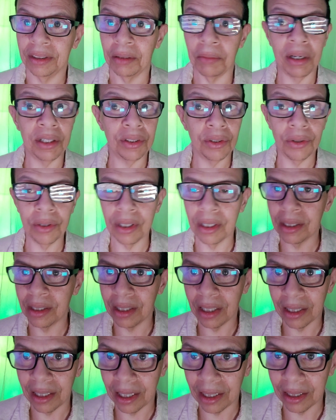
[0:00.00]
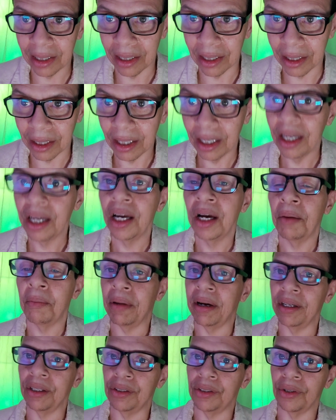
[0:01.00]
My journey is not ended.
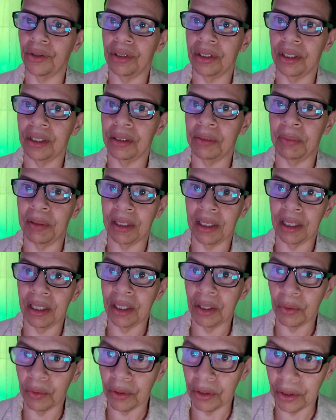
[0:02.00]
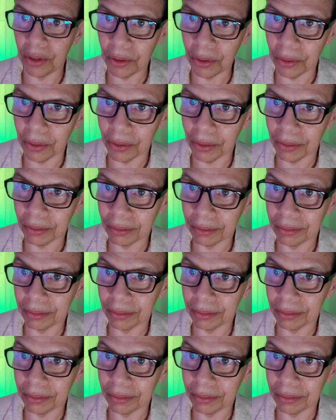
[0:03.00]
My journey is beginning with you.